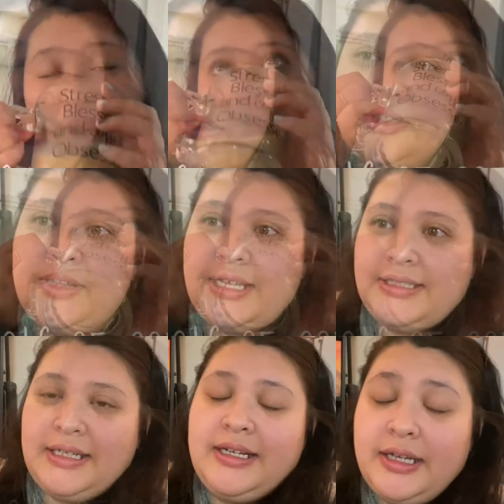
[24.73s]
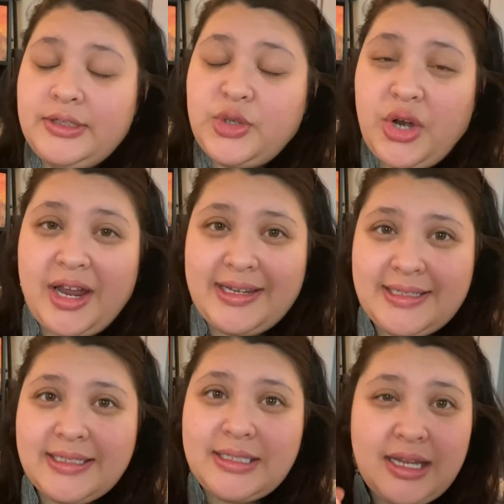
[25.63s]
So last night I tried to
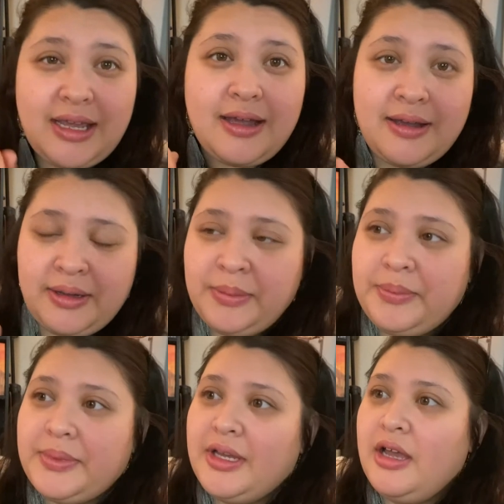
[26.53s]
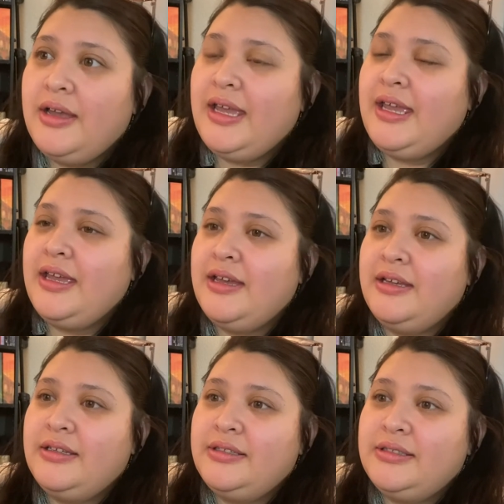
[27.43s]
stay up
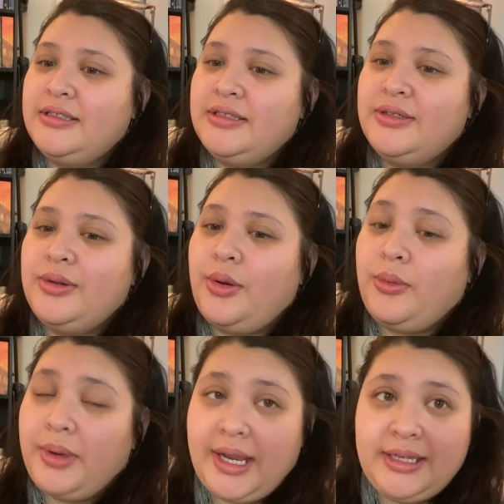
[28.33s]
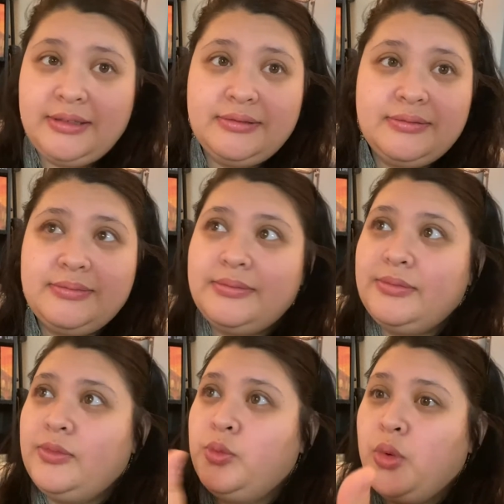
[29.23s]
and write
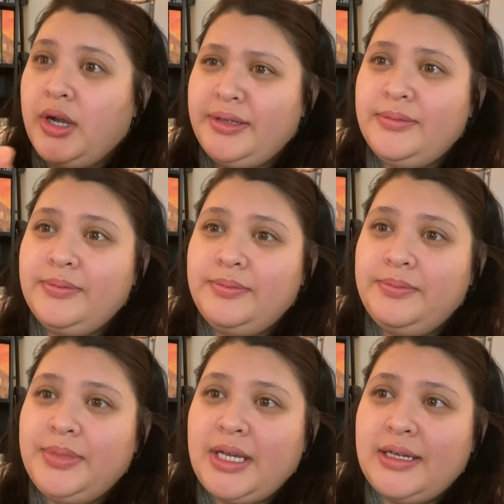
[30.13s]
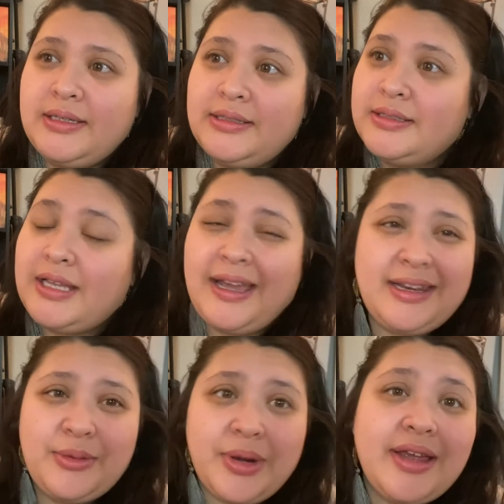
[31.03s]
one, because I
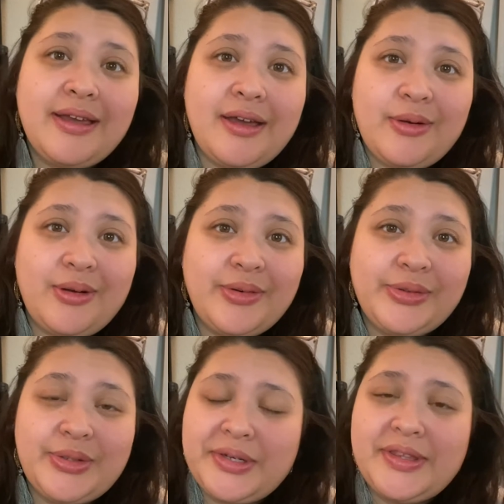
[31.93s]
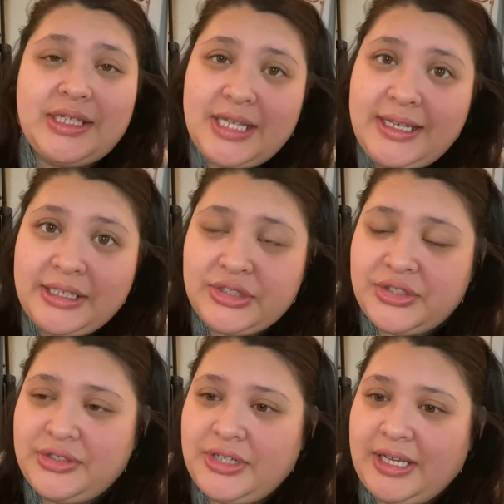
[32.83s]
didn't write at all during the day
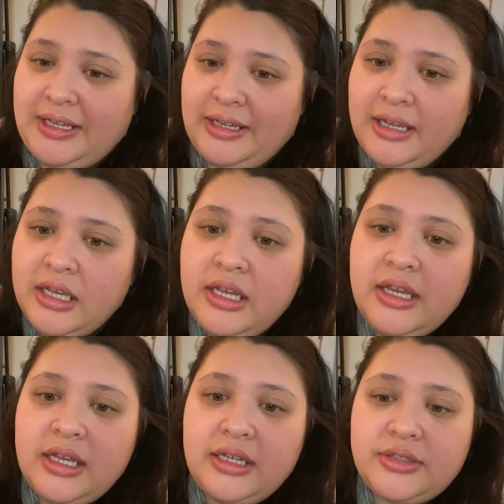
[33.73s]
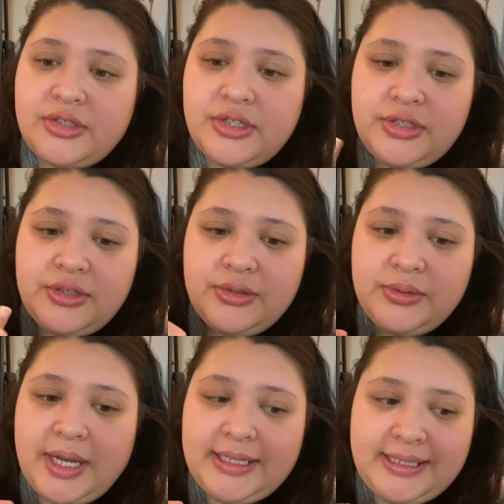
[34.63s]
yesterday, and 2,
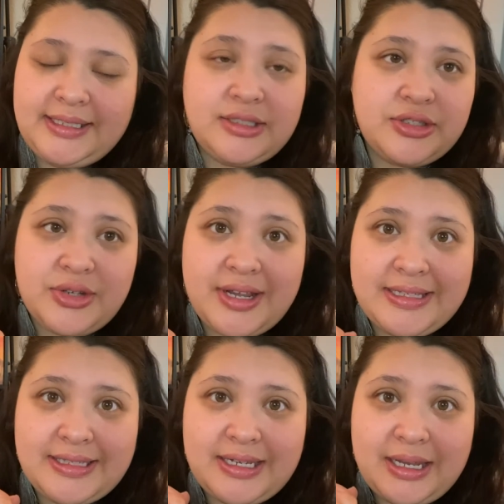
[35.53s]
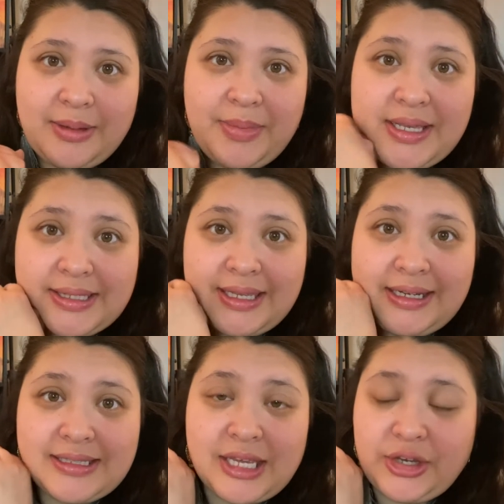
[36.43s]
I needed to try and stay up as late
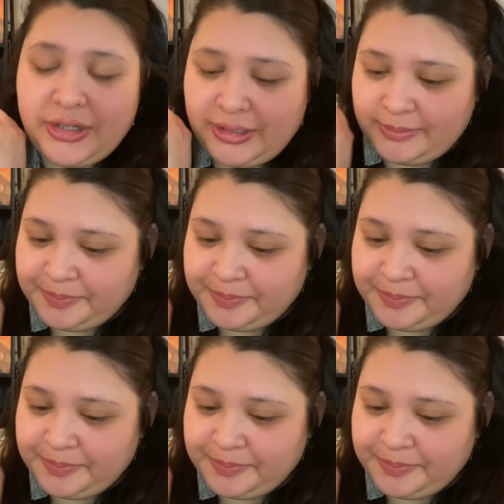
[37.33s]
as I could.